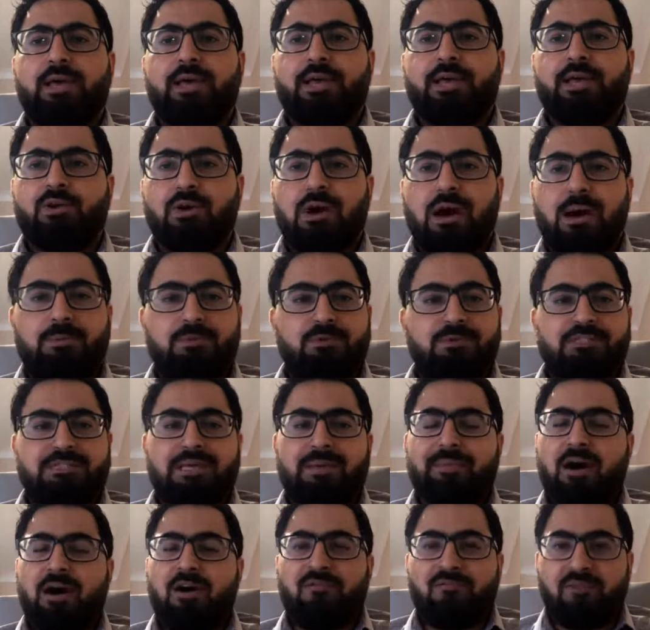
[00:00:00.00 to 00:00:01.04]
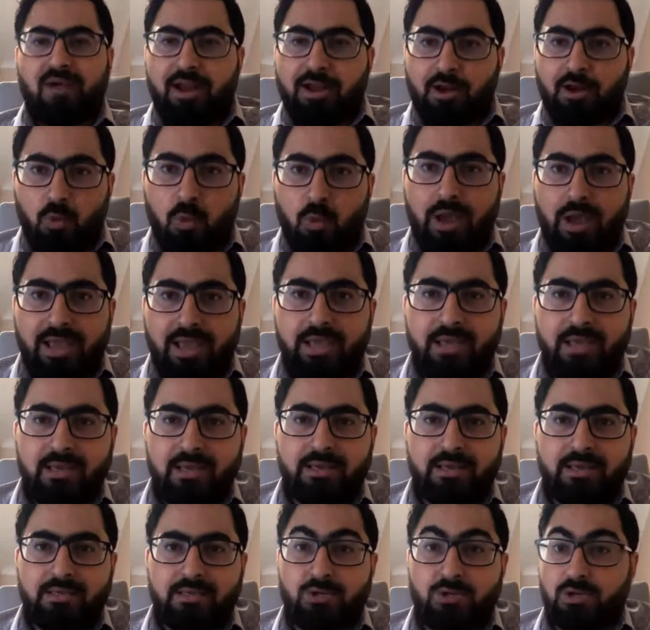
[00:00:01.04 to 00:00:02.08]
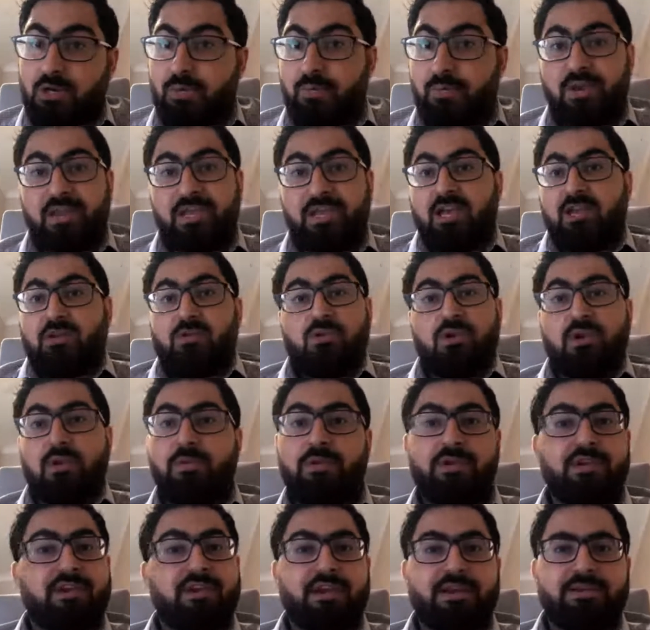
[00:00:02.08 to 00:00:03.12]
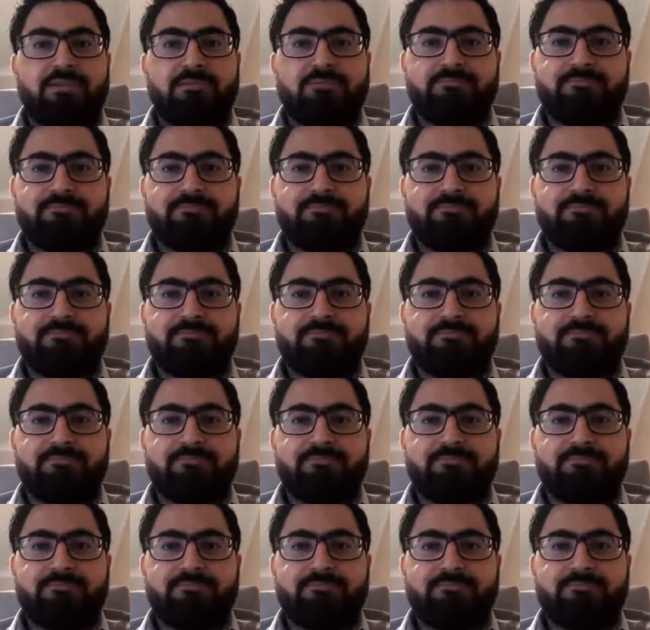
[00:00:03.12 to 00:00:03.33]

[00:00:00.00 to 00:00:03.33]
you have to somehow find a way to communicate, you communicate.